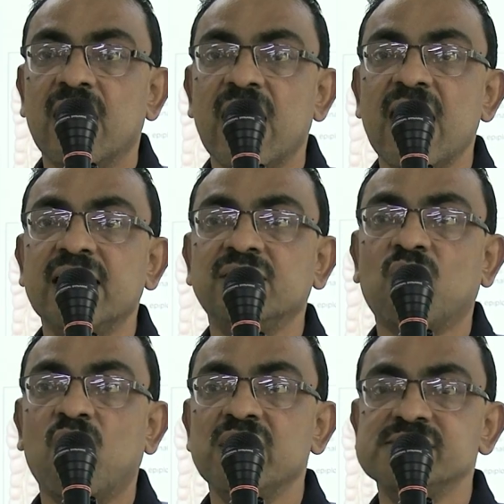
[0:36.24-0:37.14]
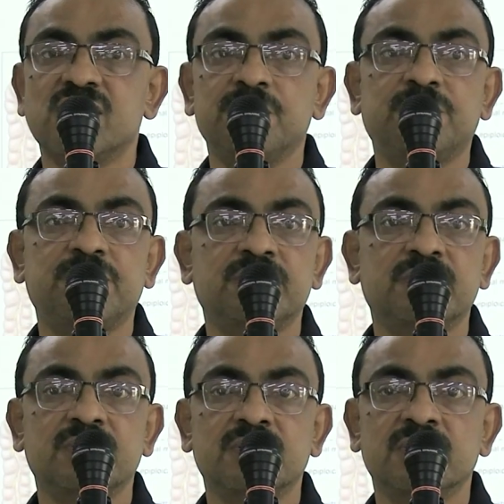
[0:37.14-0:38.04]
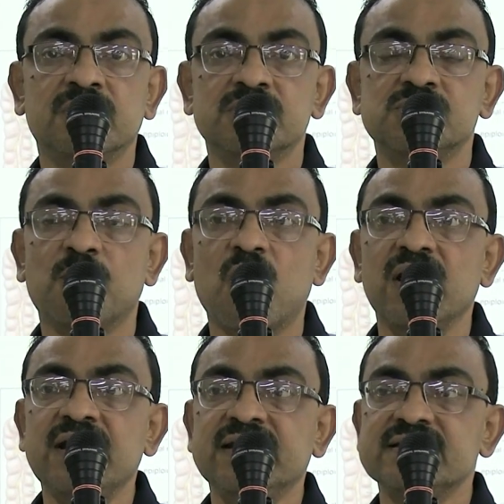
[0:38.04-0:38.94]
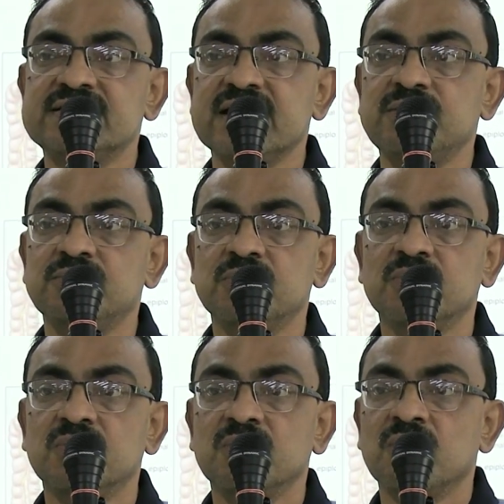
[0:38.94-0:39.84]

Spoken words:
and coils of small intestine.